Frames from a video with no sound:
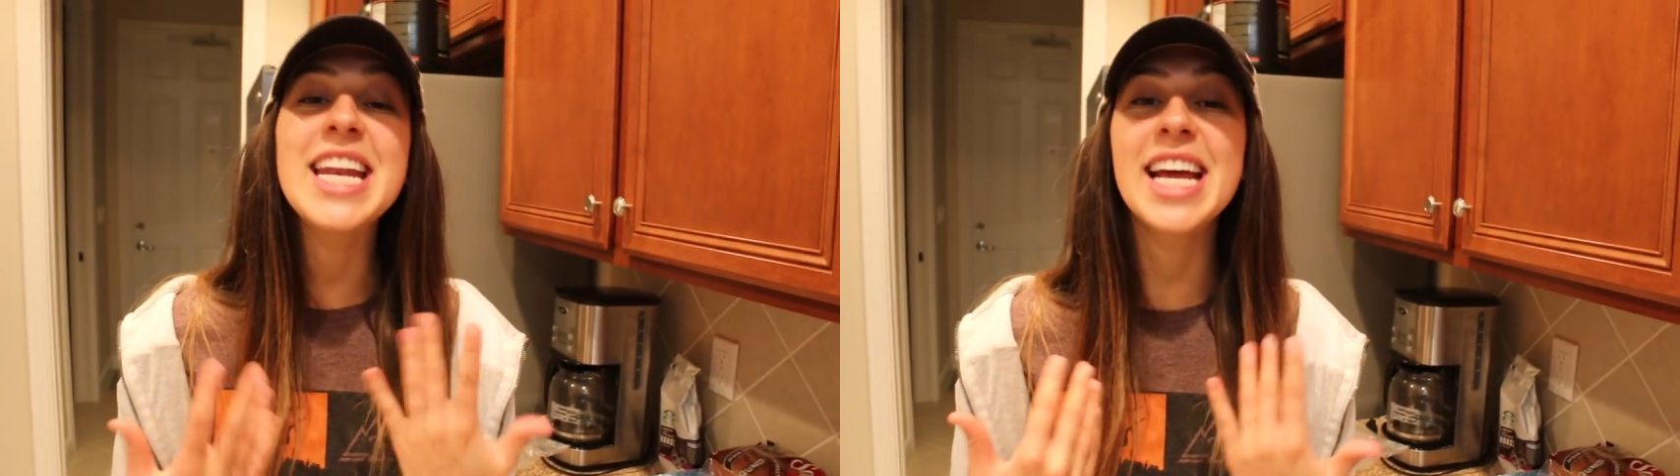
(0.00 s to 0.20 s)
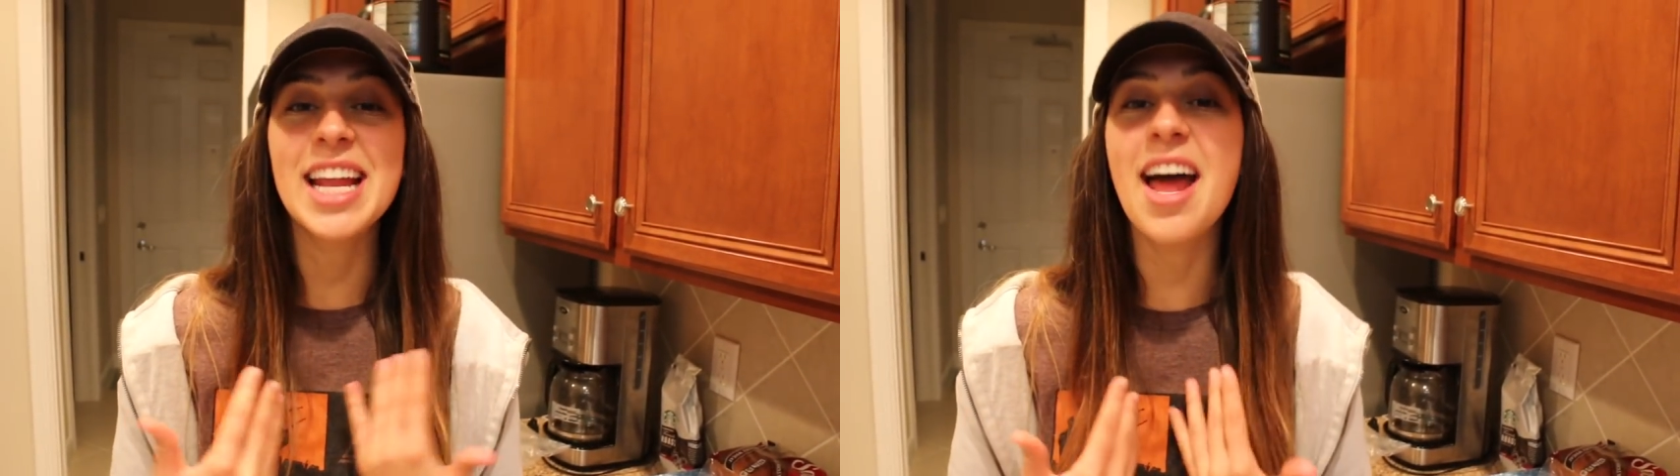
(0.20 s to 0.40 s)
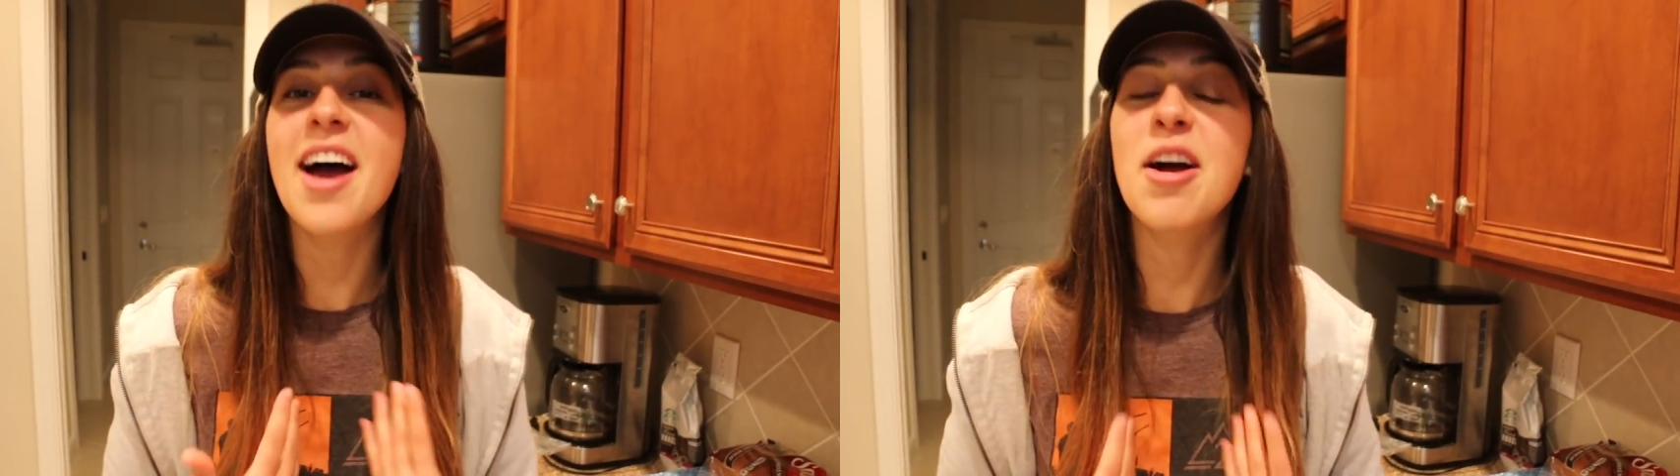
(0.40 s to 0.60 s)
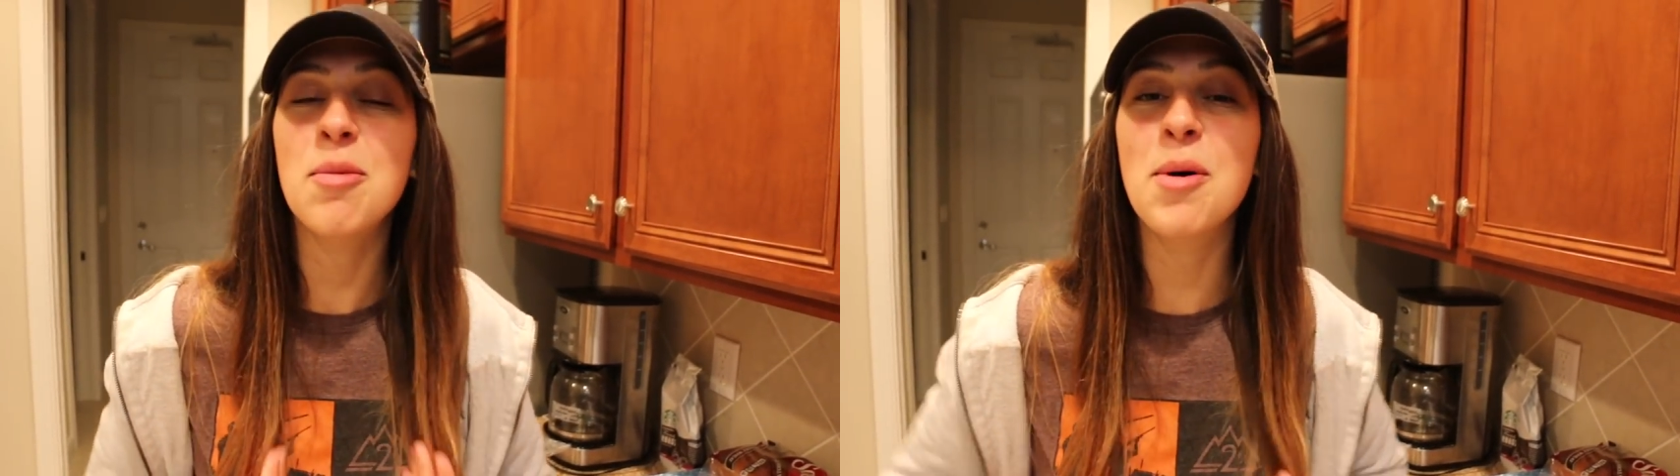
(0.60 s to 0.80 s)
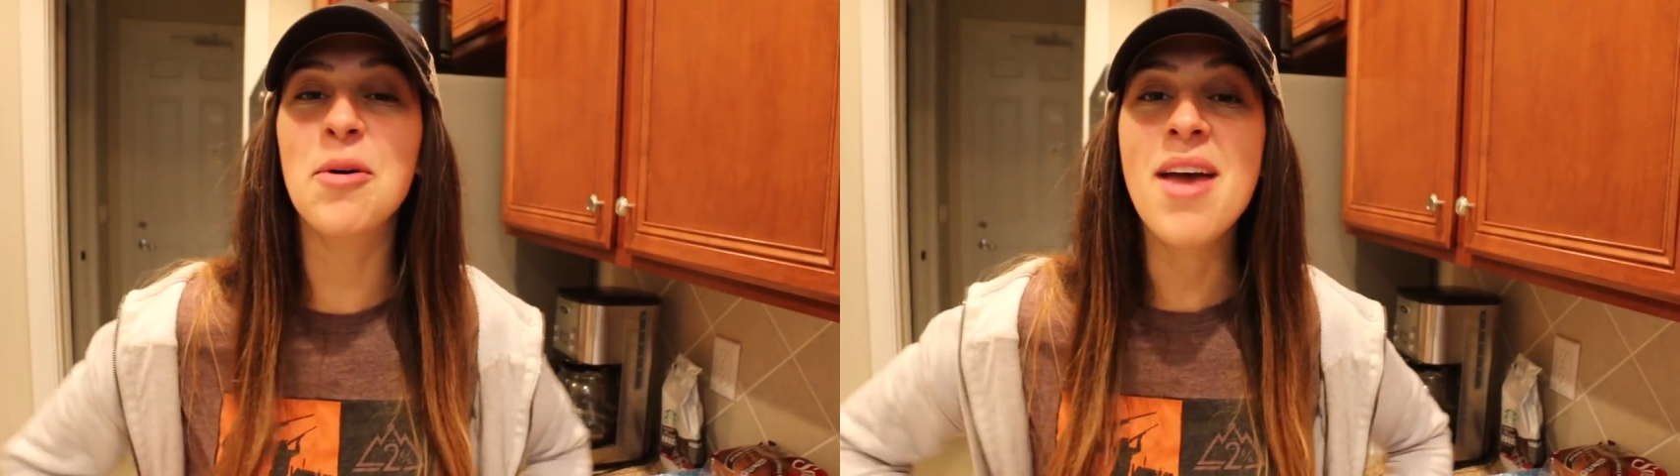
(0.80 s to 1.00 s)
Nick and I are
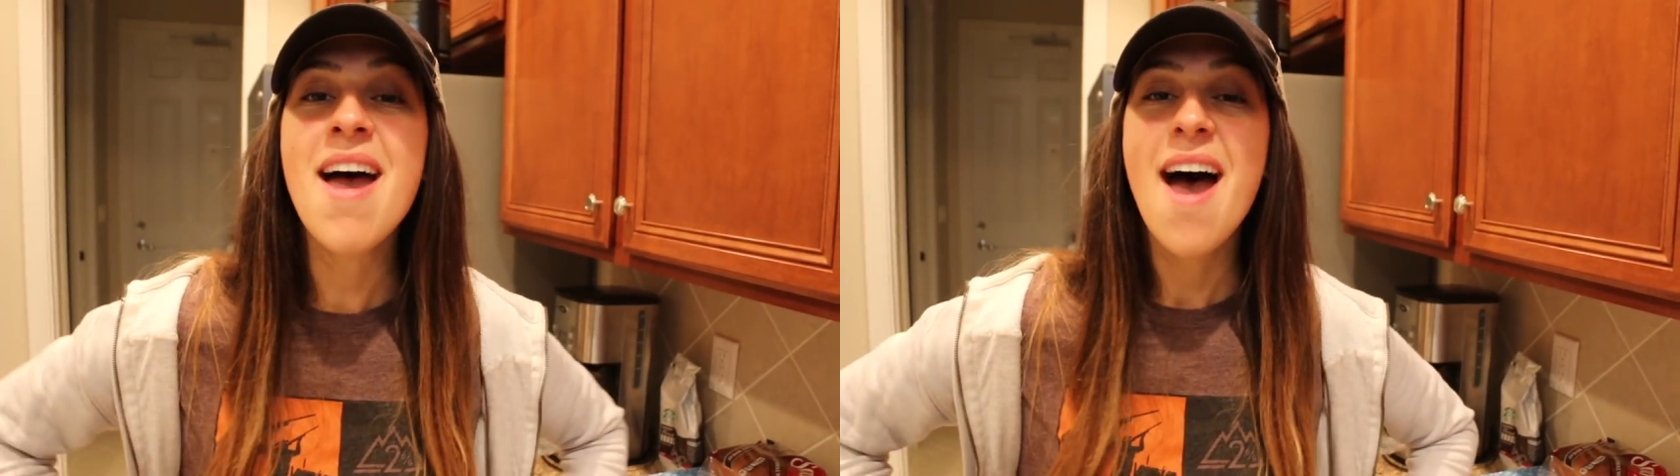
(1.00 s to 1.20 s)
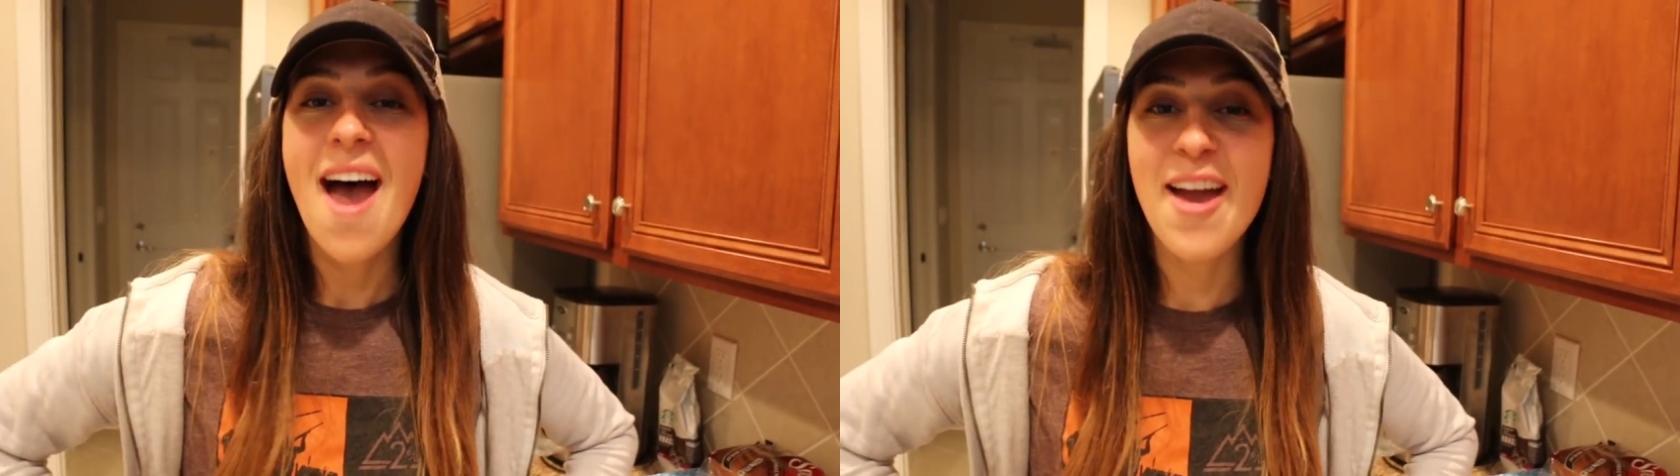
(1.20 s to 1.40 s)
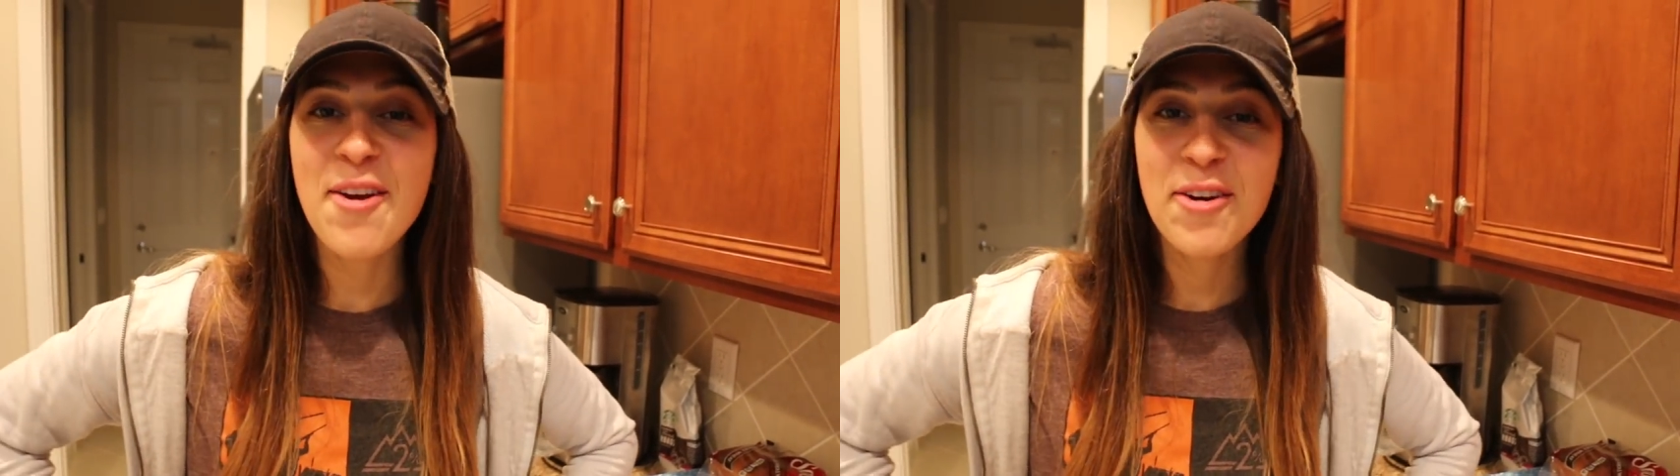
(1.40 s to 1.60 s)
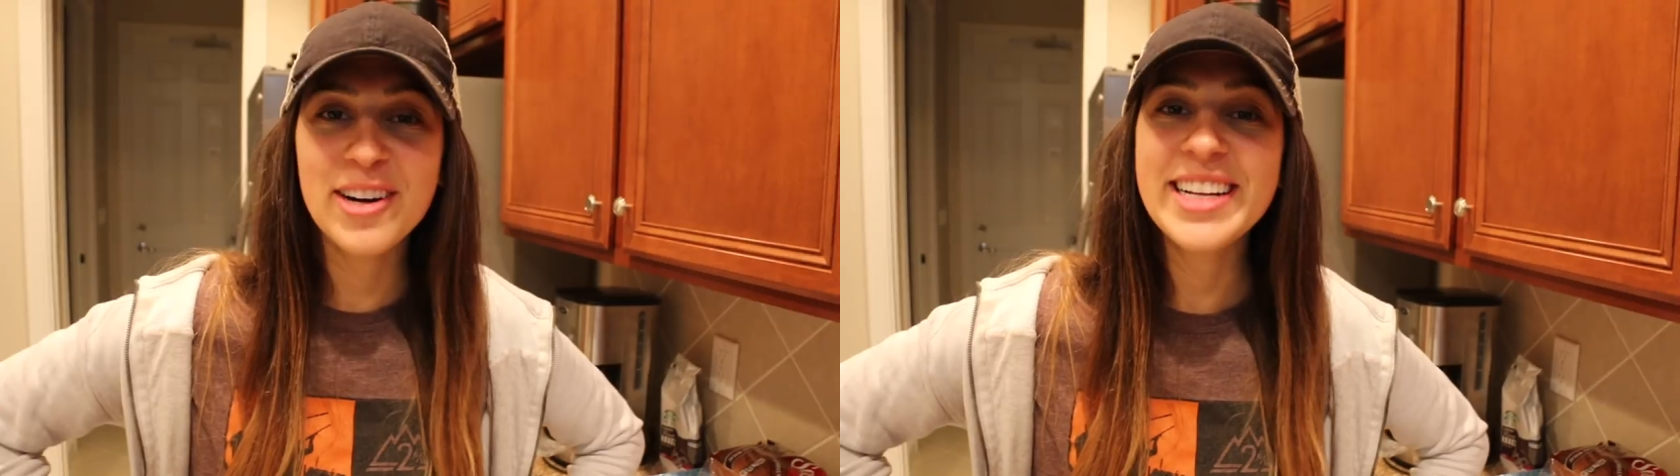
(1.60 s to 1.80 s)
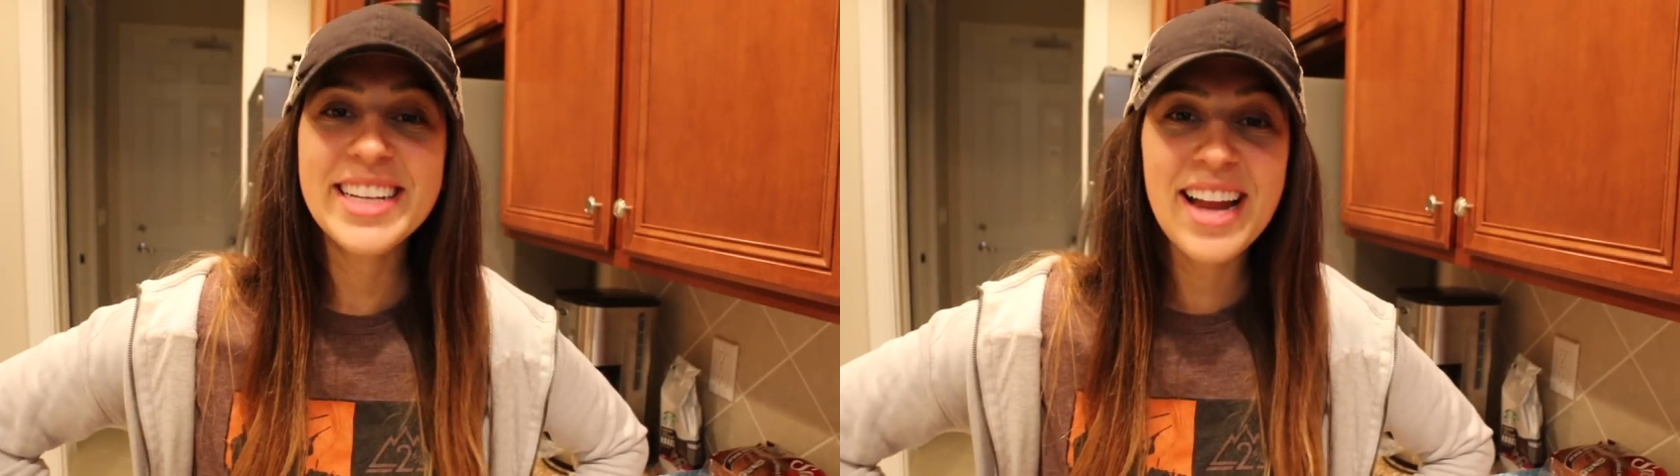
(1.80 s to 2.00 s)
both
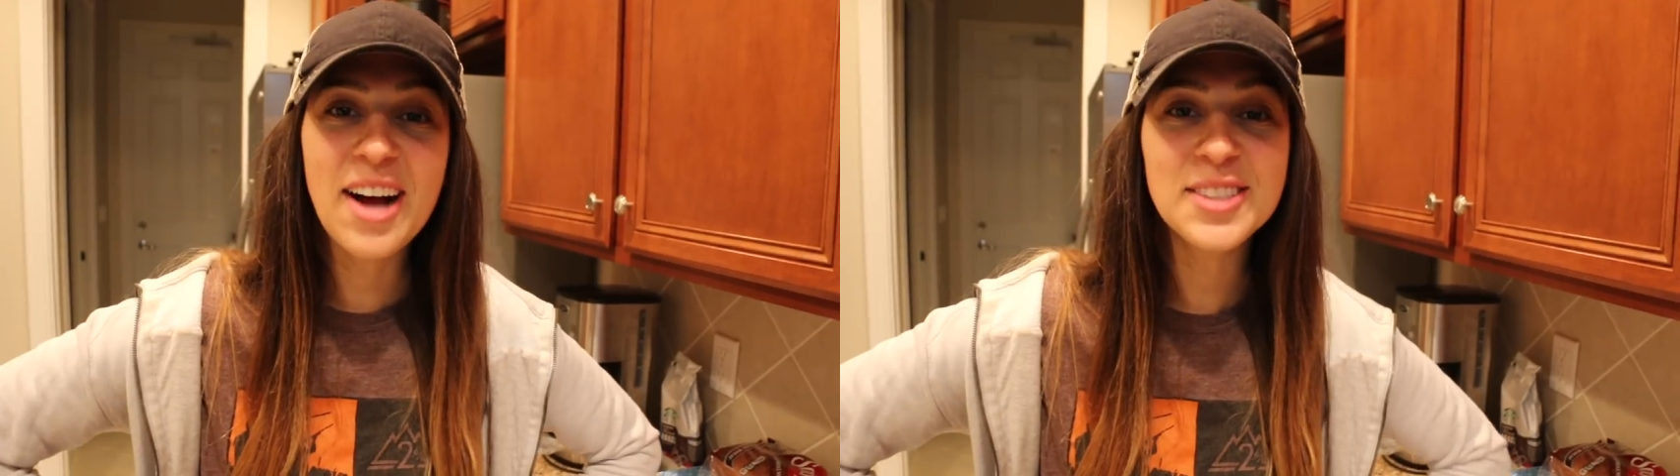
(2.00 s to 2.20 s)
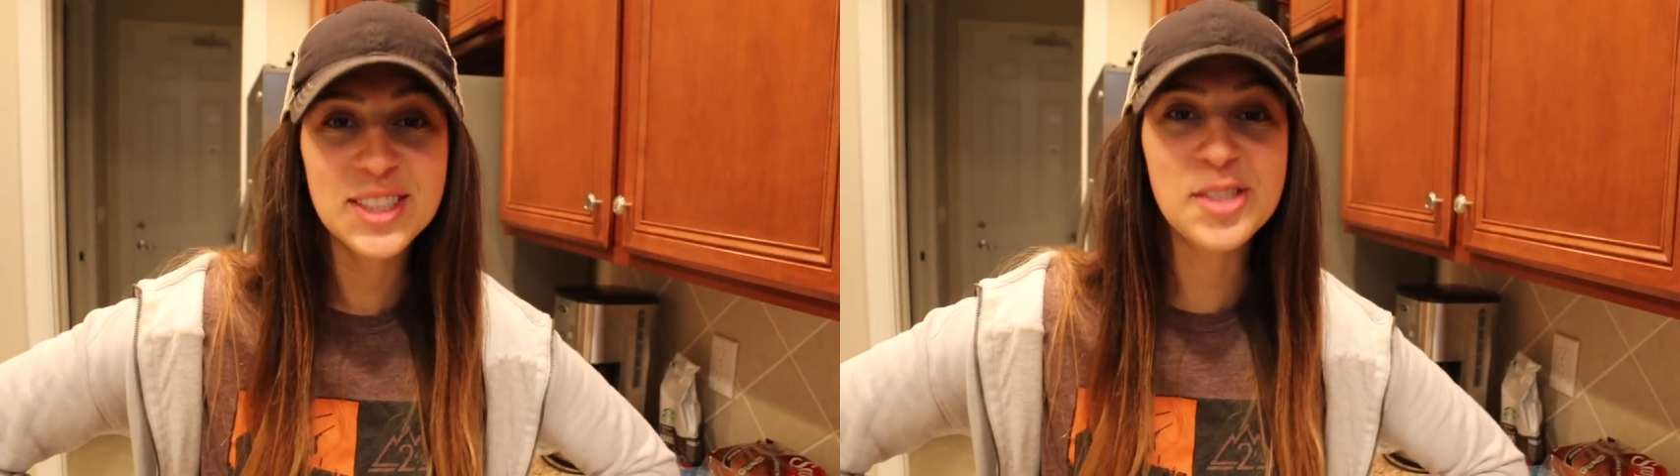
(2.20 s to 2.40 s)
hangry now,